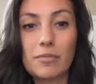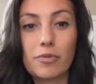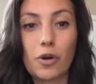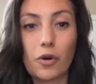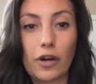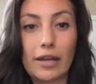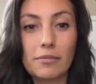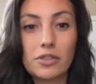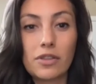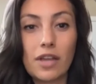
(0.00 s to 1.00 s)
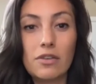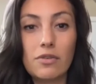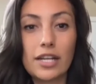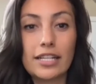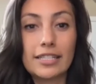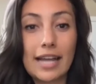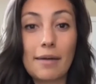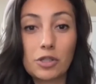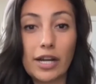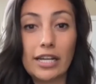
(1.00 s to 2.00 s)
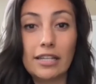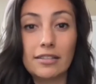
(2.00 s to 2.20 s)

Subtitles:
programs so that you can adapt training